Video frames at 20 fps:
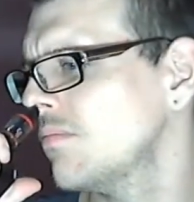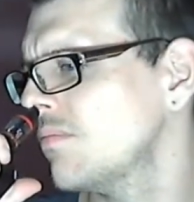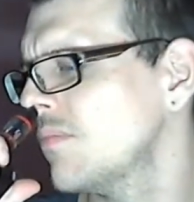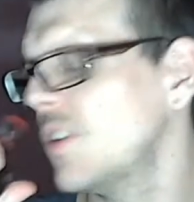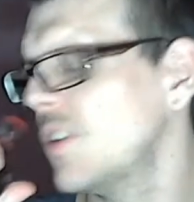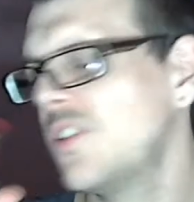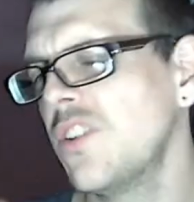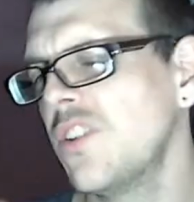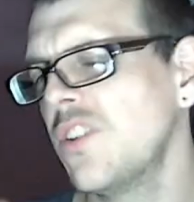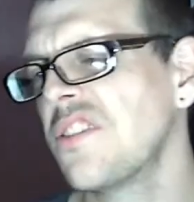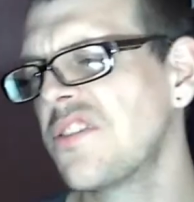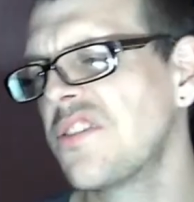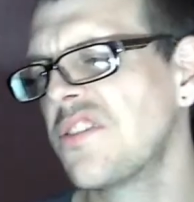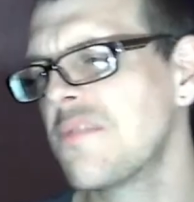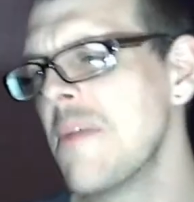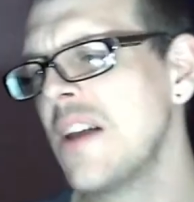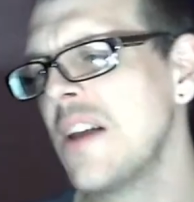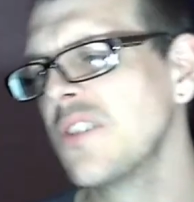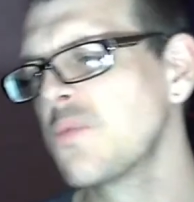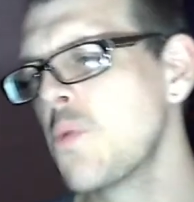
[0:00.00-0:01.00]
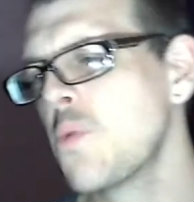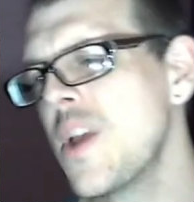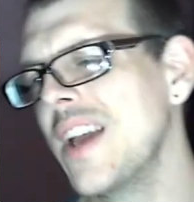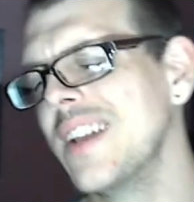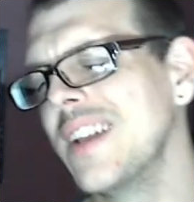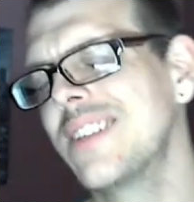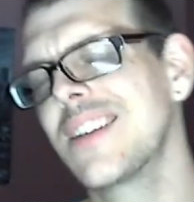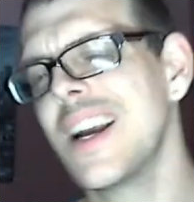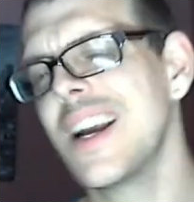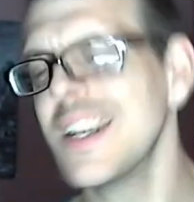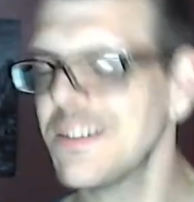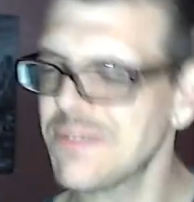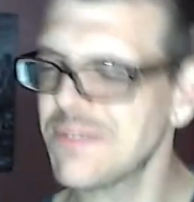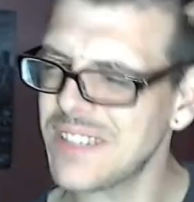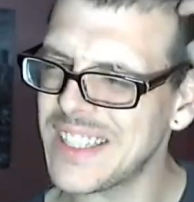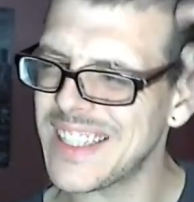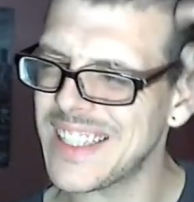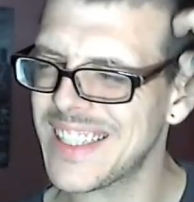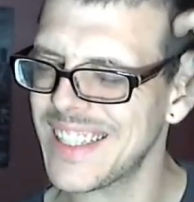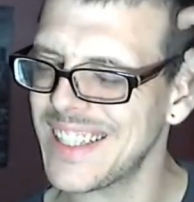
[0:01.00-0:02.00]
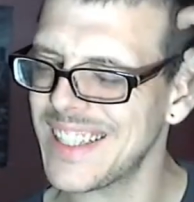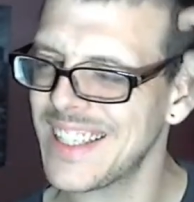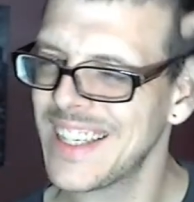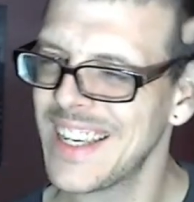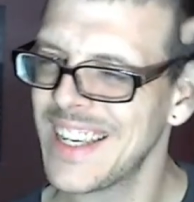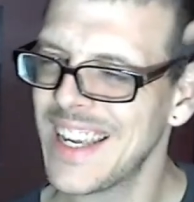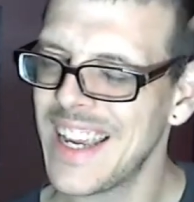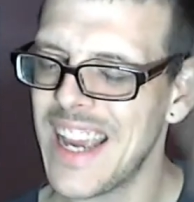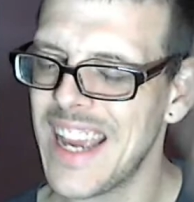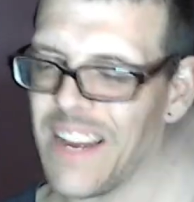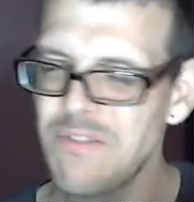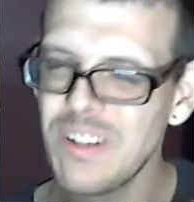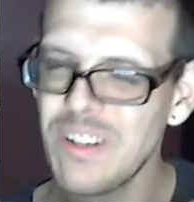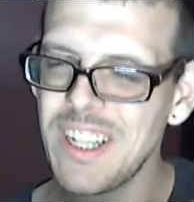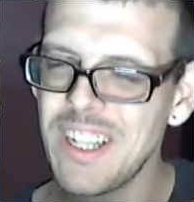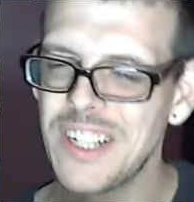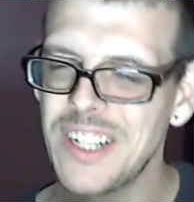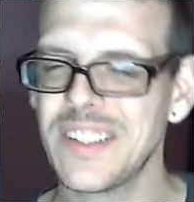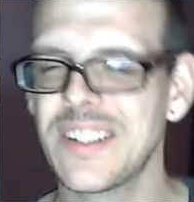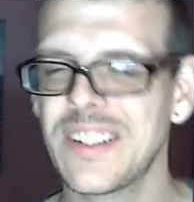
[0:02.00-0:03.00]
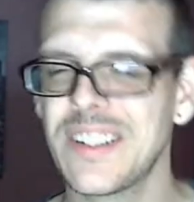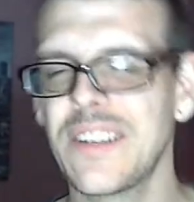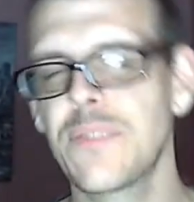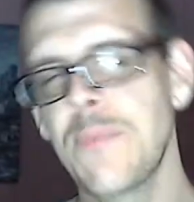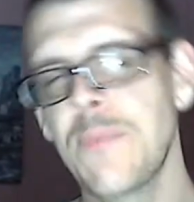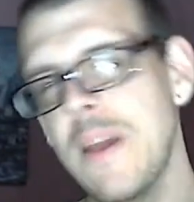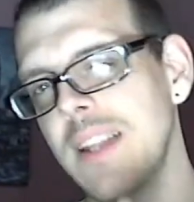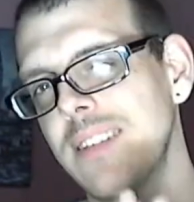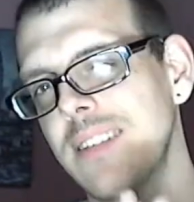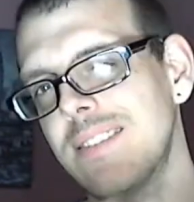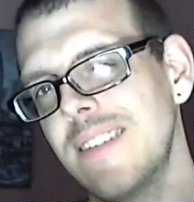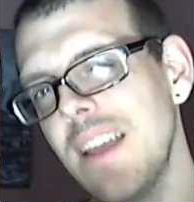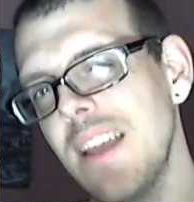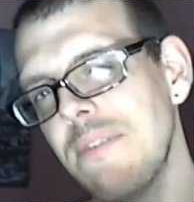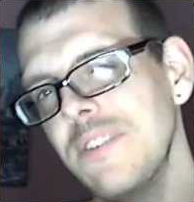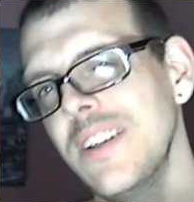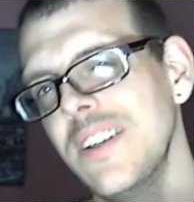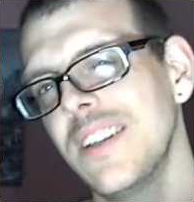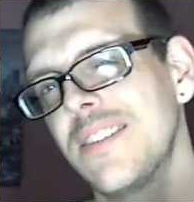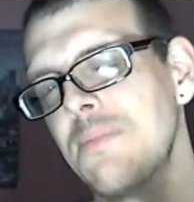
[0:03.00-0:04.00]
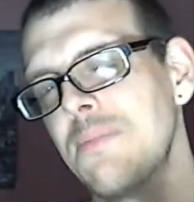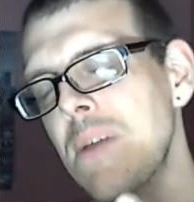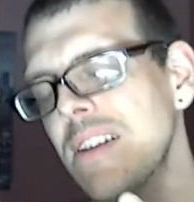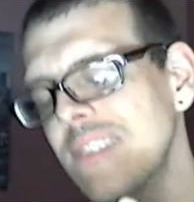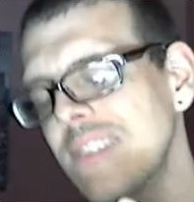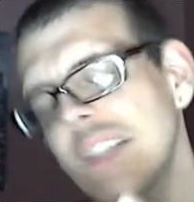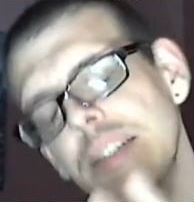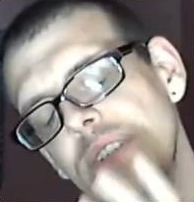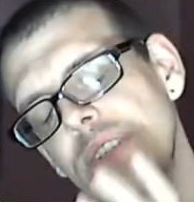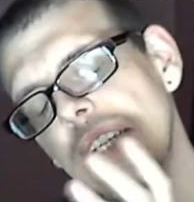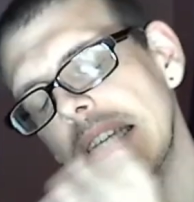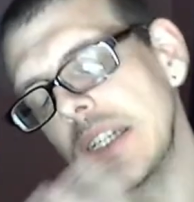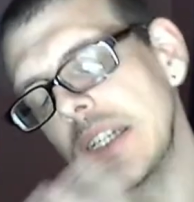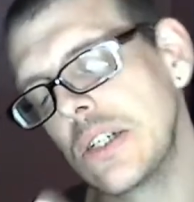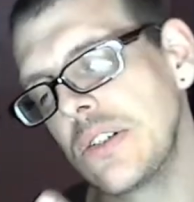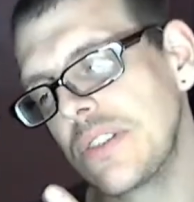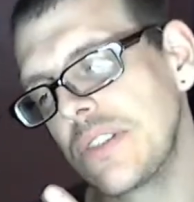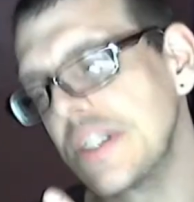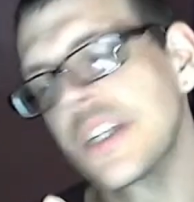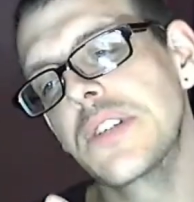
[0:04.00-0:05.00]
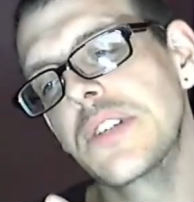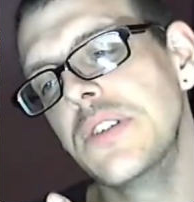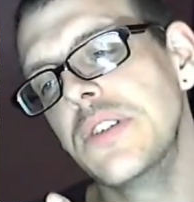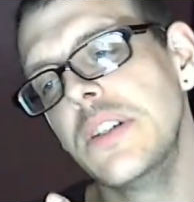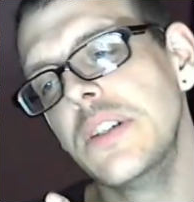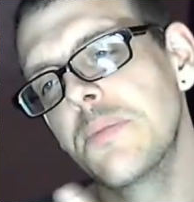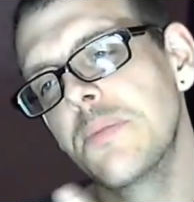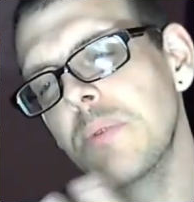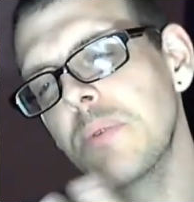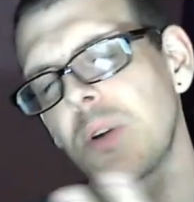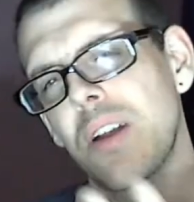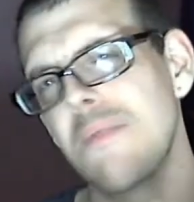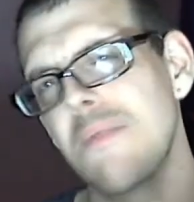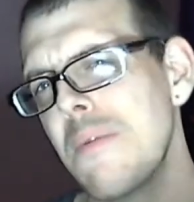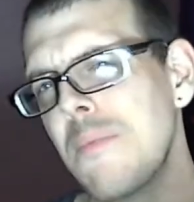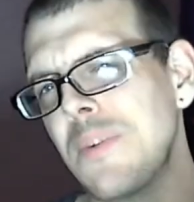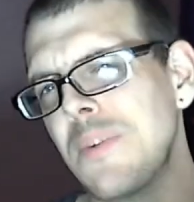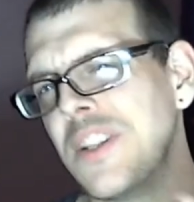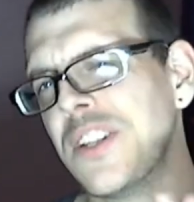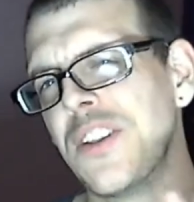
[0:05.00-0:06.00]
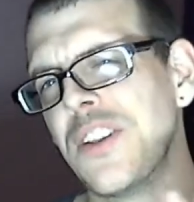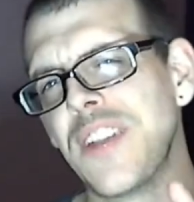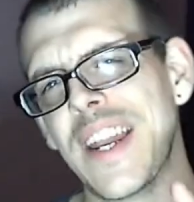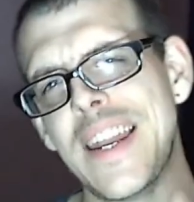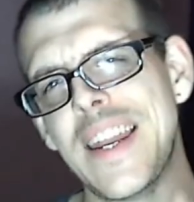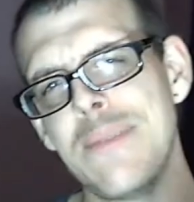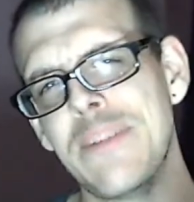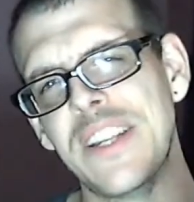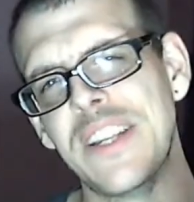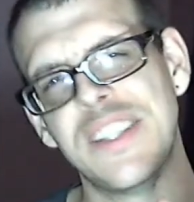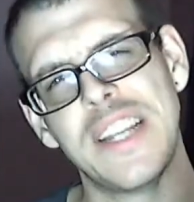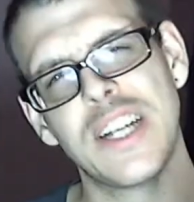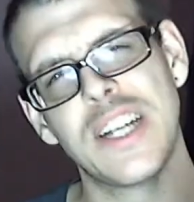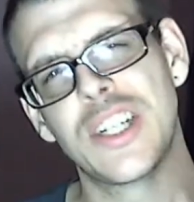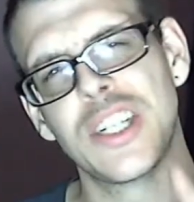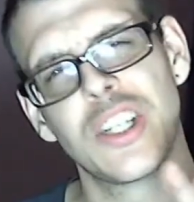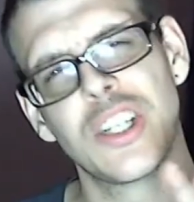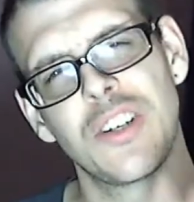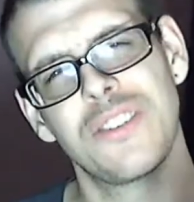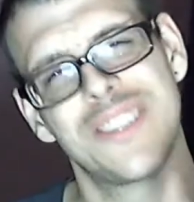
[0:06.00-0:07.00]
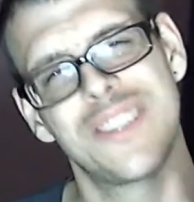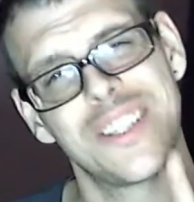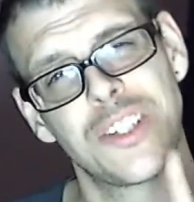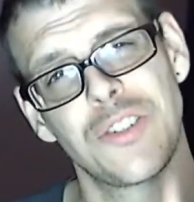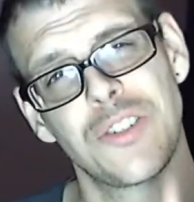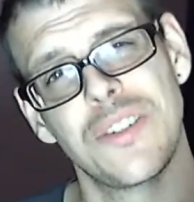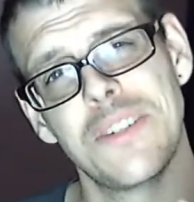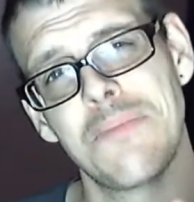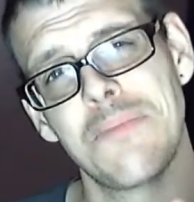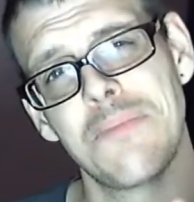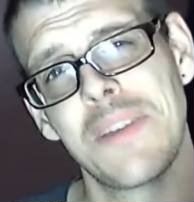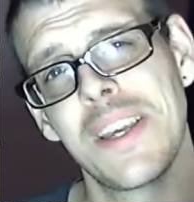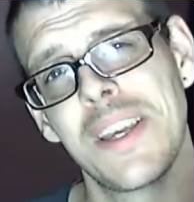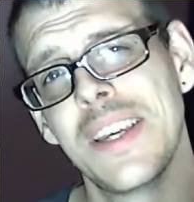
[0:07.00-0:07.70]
It does, it smells weird. It's kind of like, in relation to the smell, it's definitely, it smells like if you get the custard creams, but can you remember when they've done the limited edition custard cream?